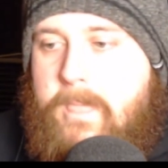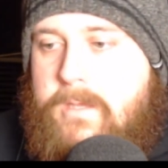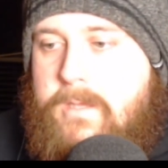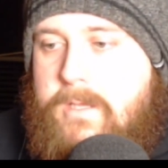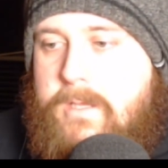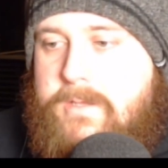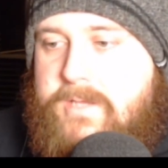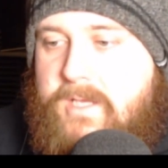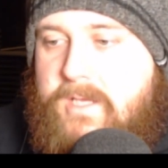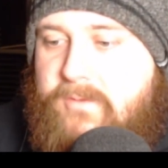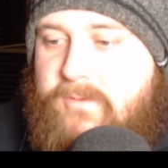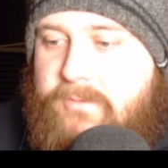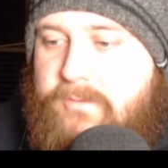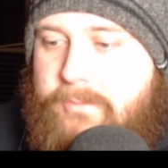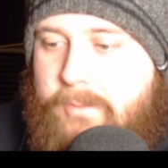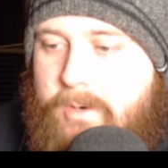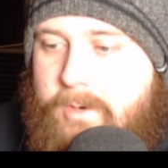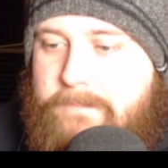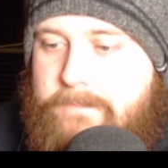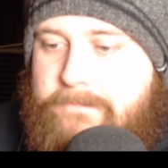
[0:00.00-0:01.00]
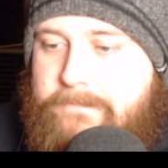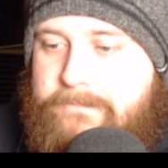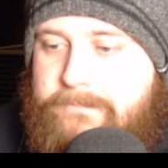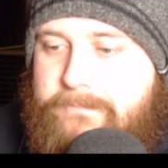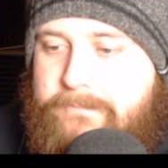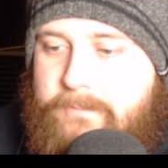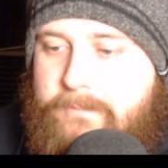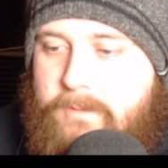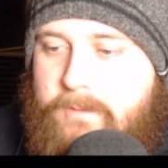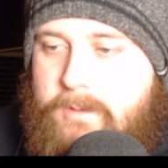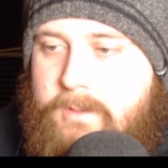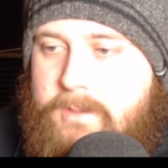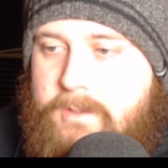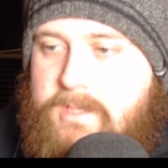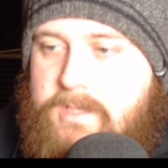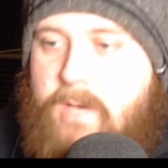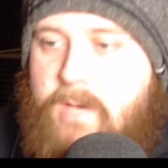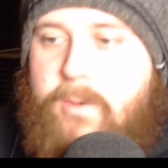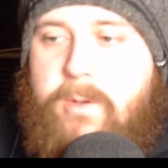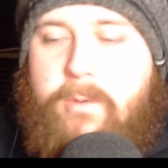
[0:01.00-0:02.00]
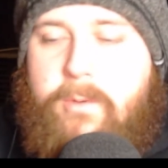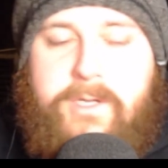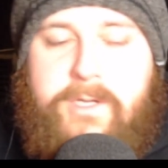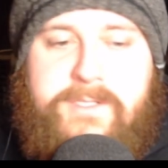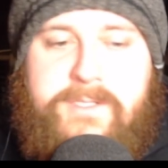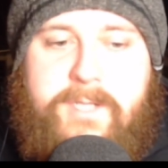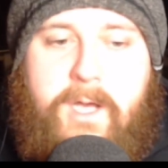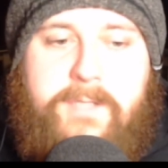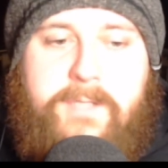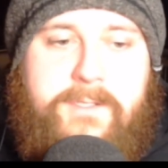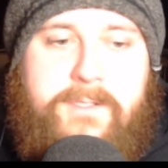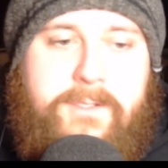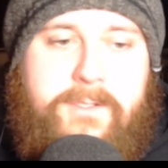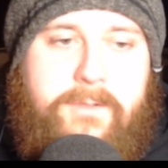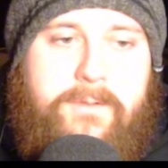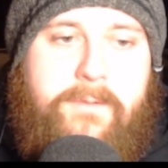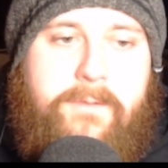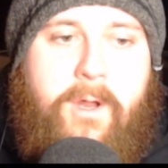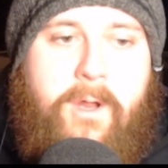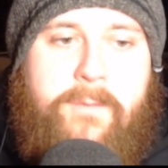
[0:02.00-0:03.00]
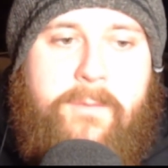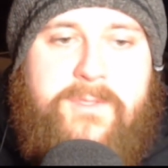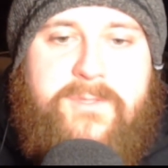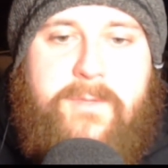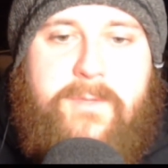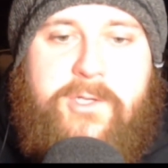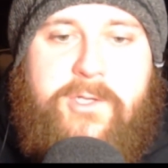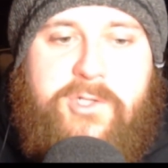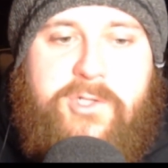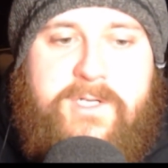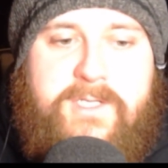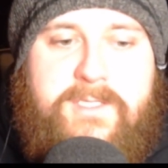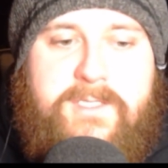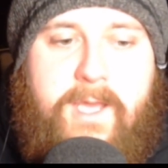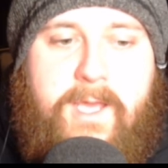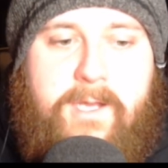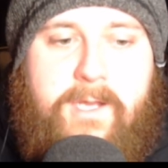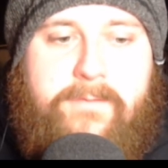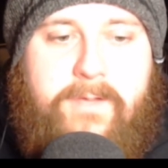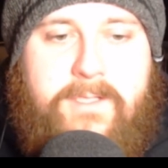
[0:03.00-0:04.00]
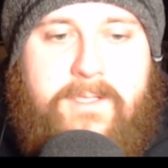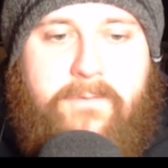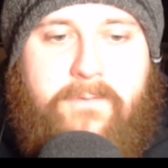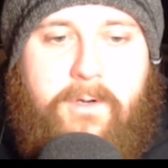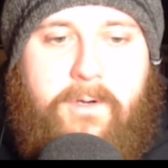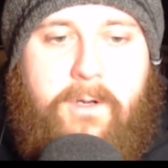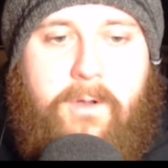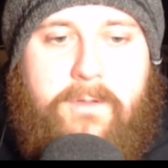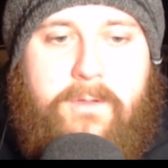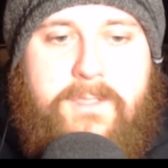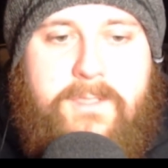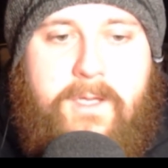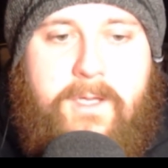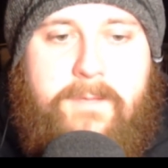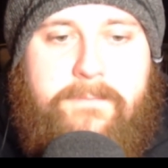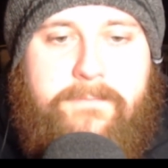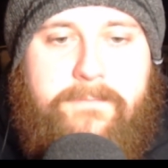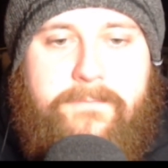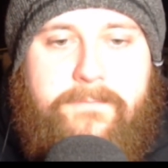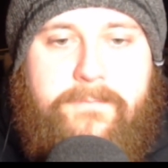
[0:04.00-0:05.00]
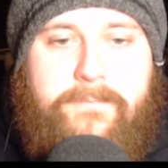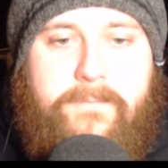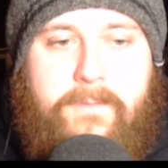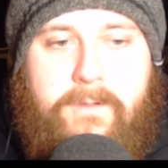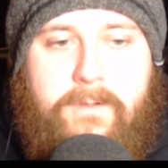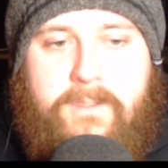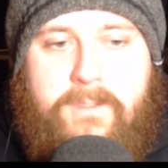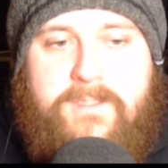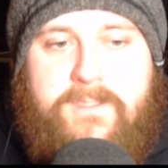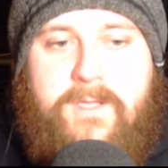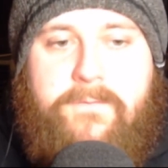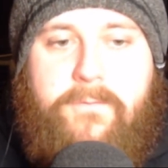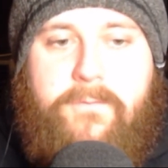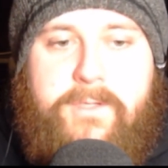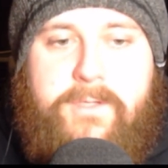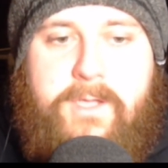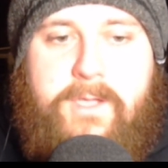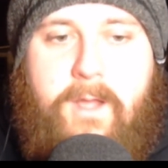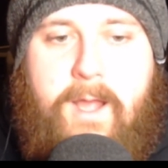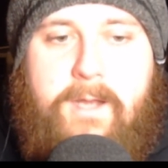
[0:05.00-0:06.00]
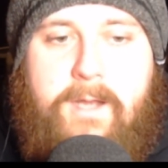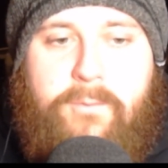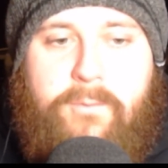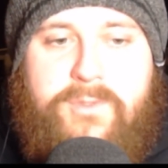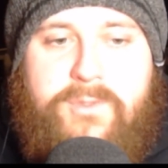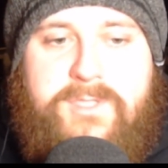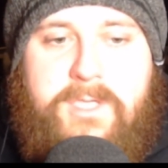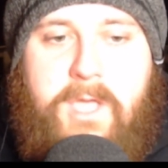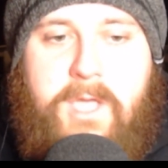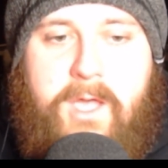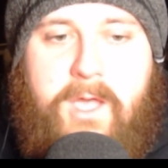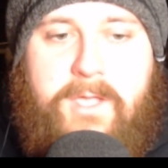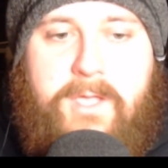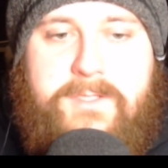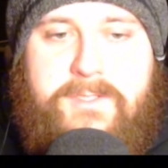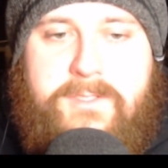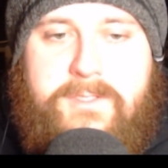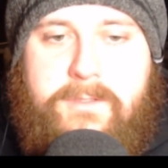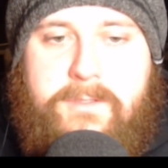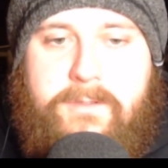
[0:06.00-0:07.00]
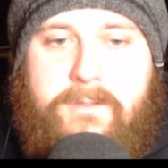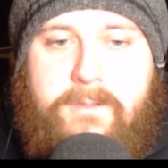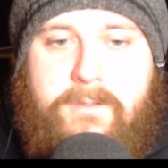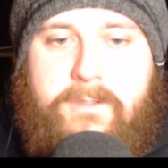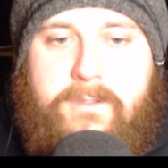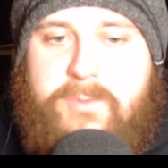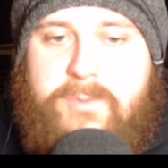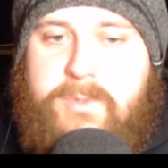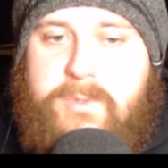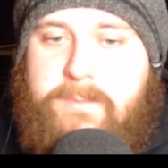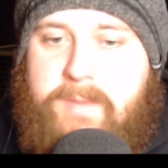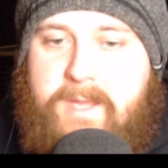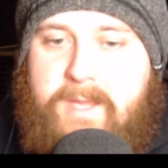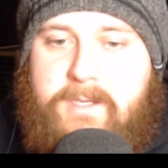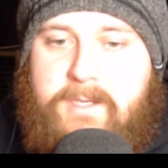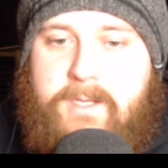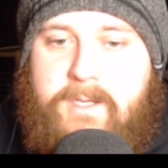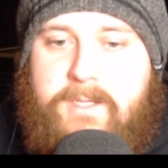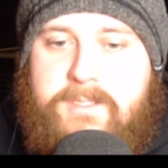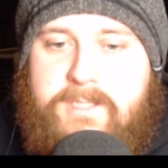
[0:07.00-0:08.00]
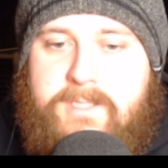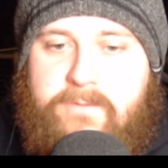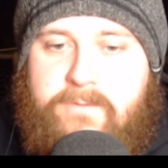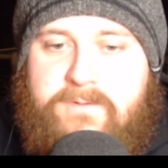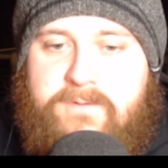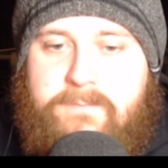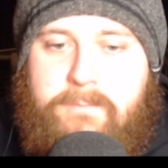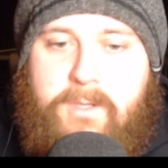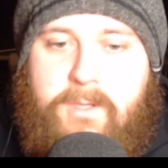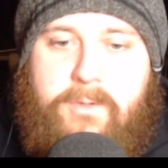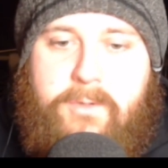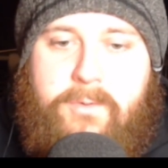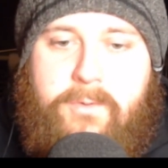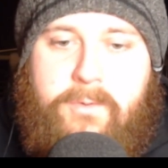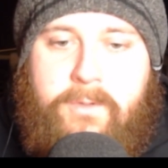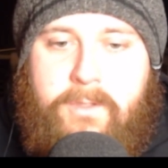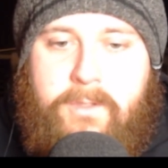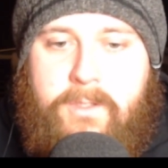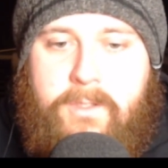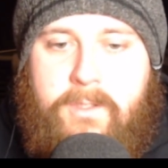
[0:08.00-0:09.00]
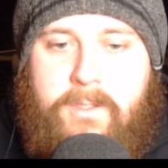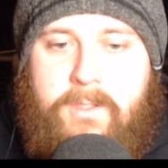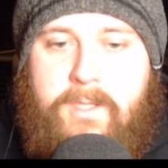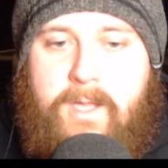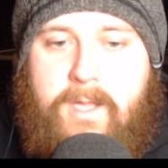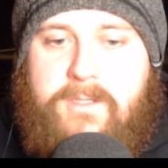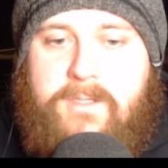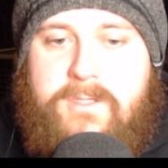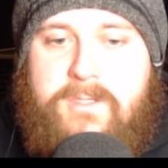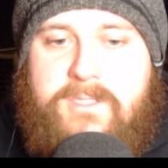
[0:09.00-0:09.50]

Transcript: Thank you for the 3. Yeah, we were retarded, dude. The Romans were literally scared of us for a long time because they thought the island was cursed because we painted ourselves blue and used to